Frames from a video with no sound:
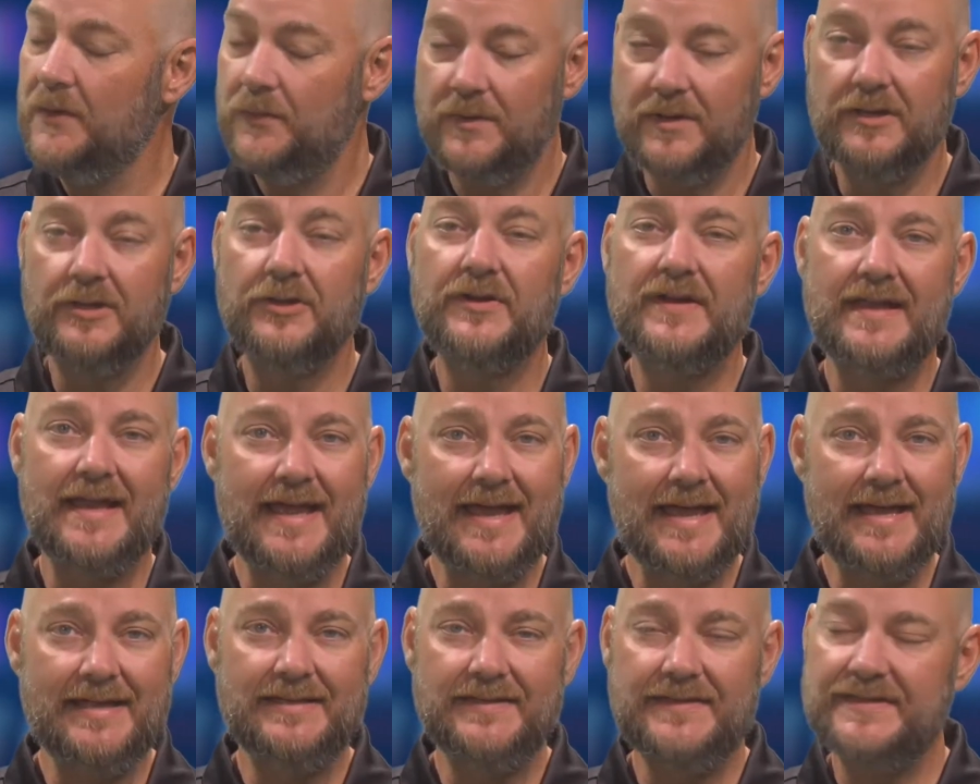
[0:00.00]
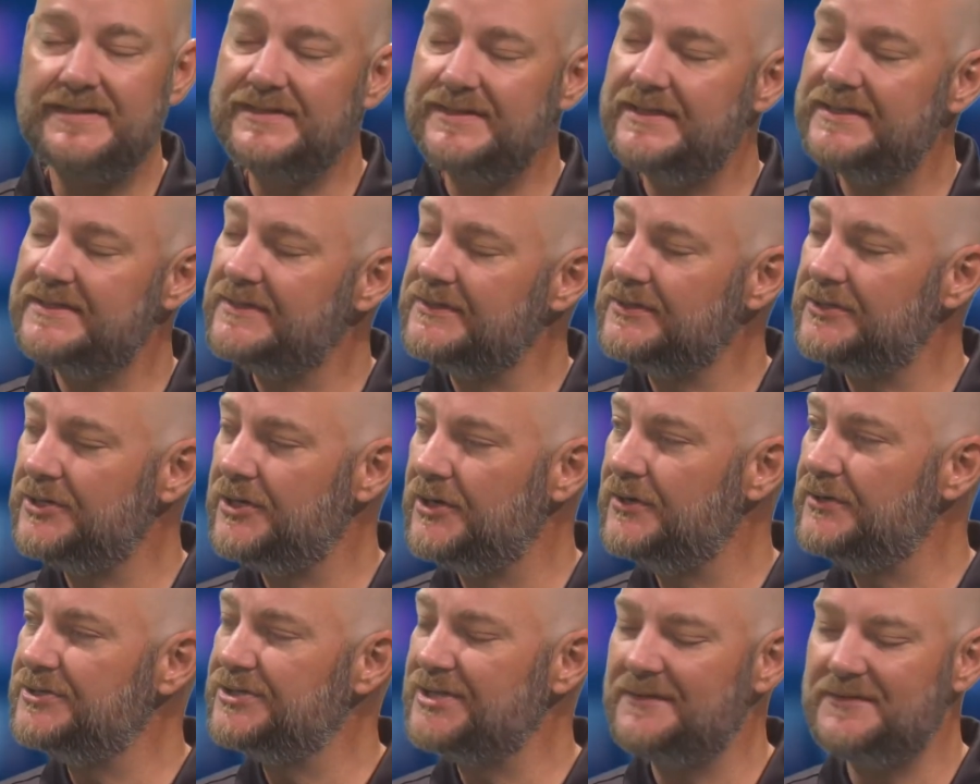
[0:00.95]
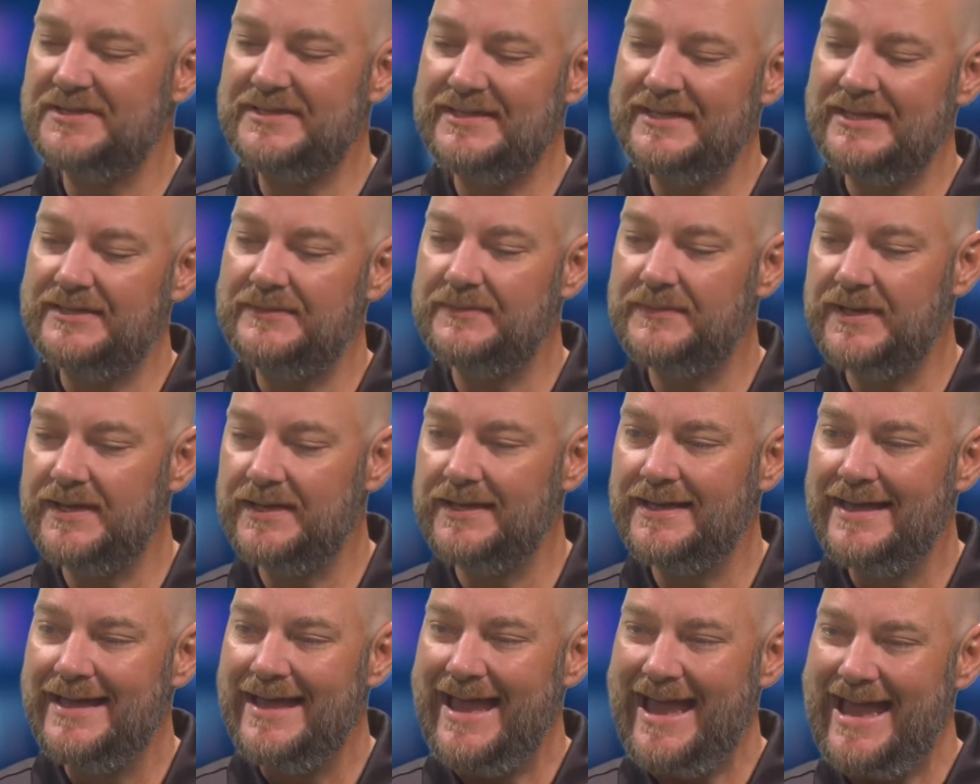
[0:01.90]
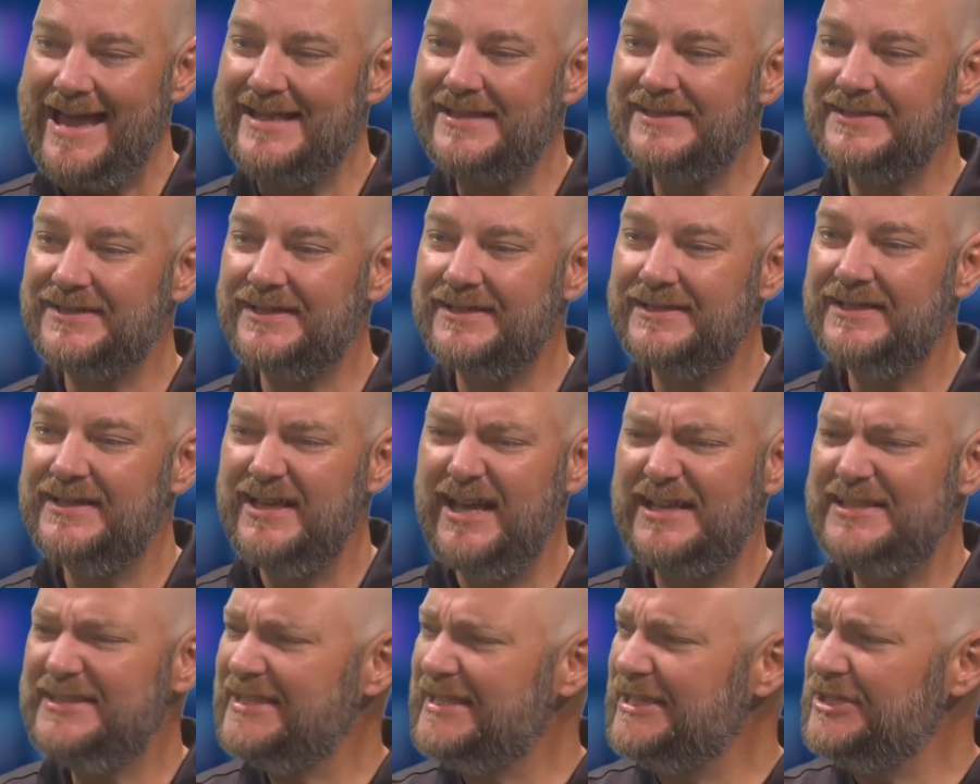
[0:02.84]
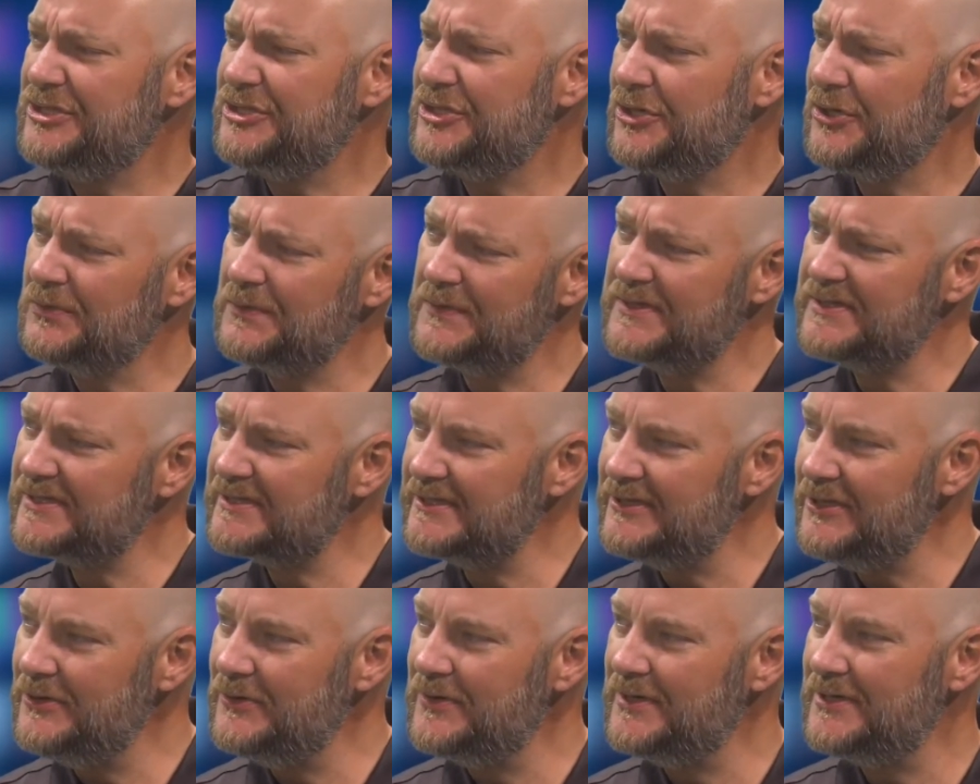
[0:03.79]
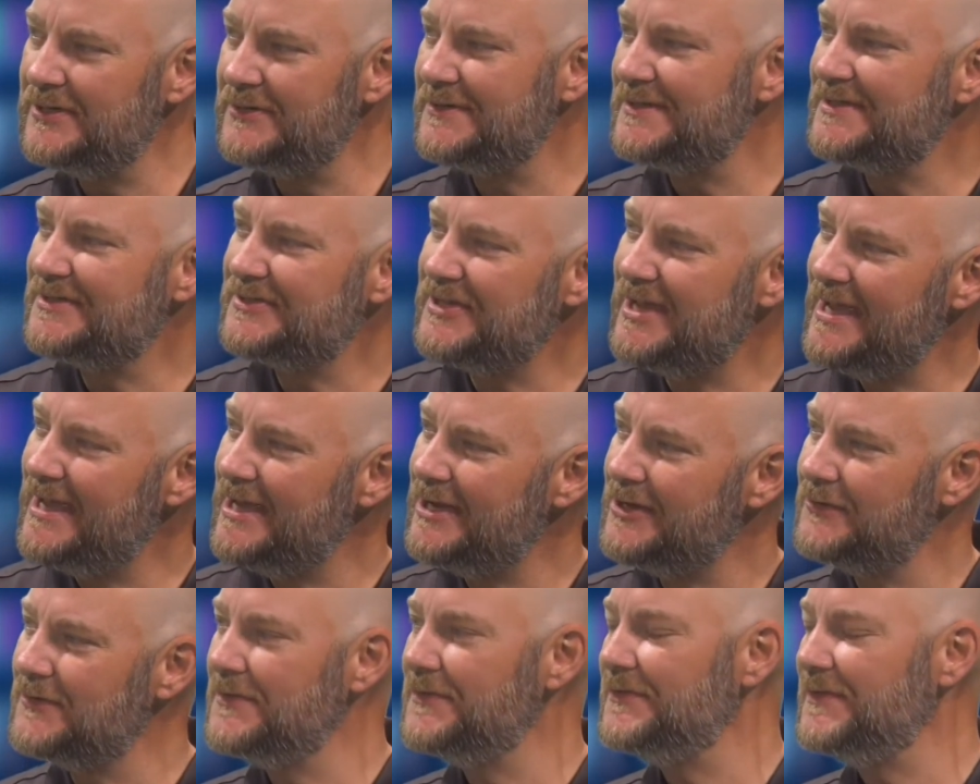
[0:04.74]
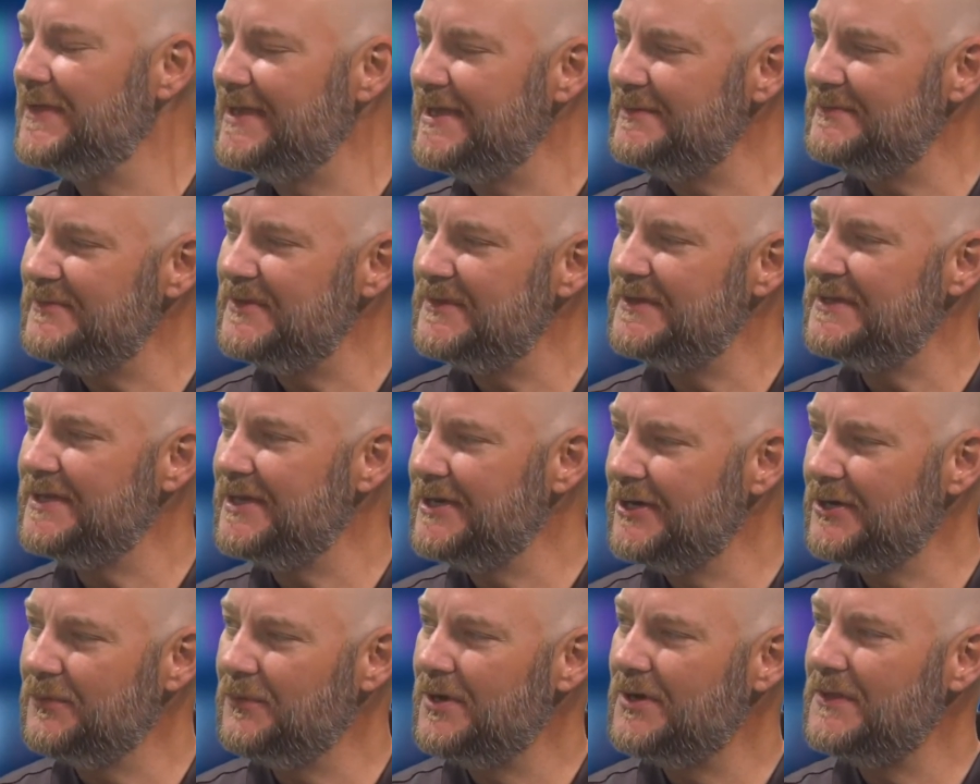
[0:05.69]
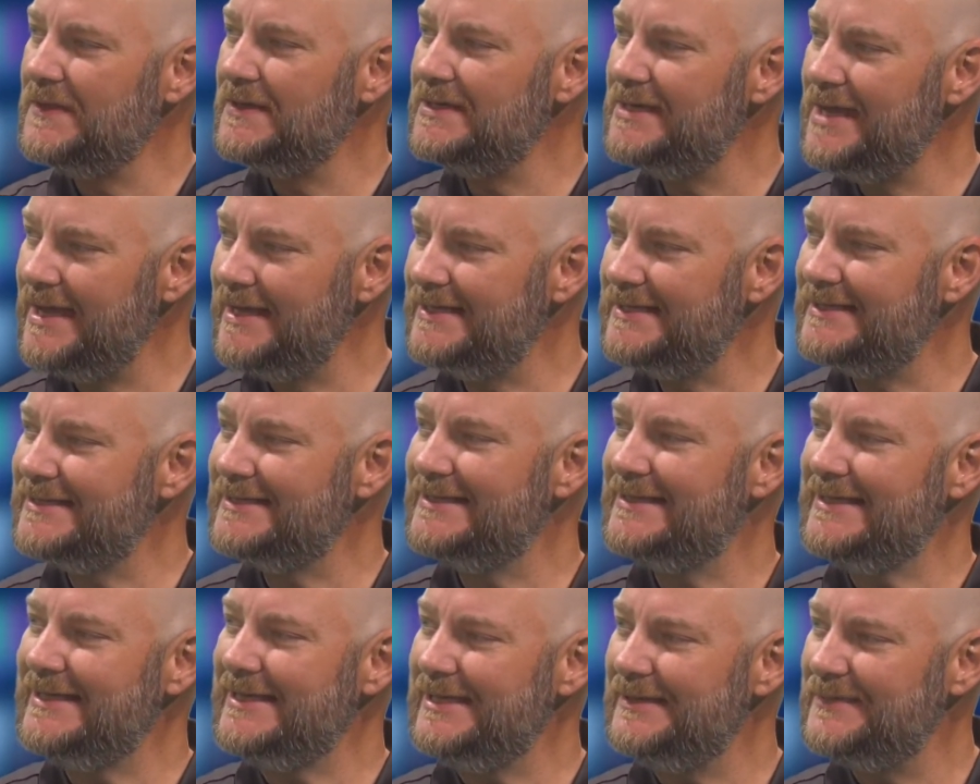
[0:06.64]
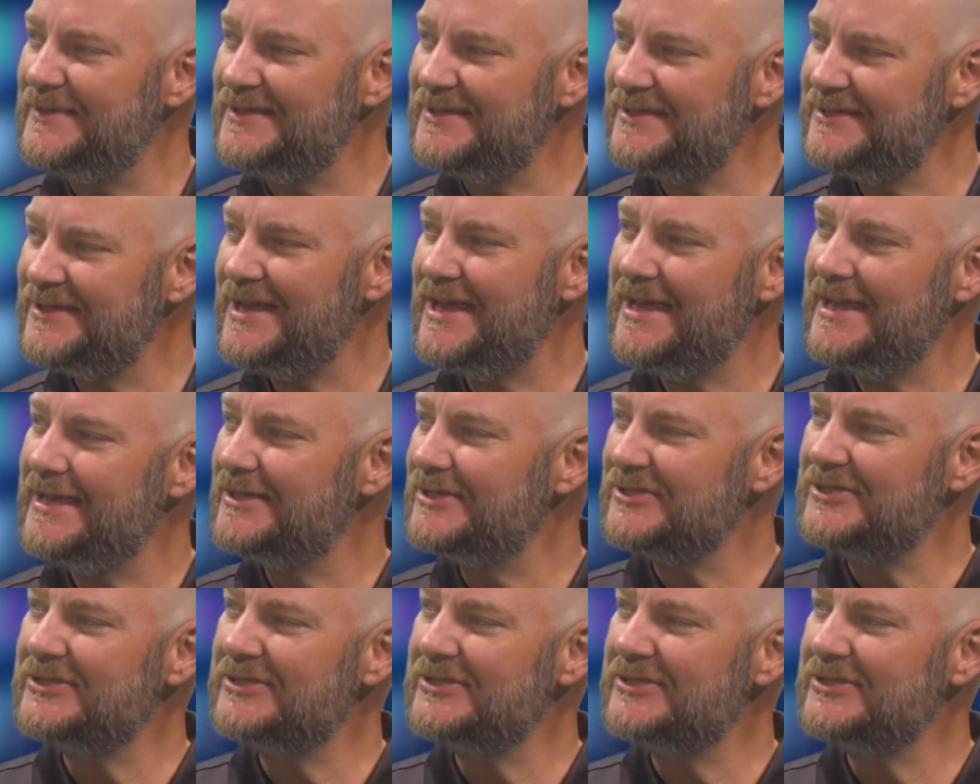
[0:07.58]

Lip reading: Well, looking ahead to this season, coach, every team has a t-shirt with a slogan or a saying or a theme to the year. What are the Knights' theme and saying and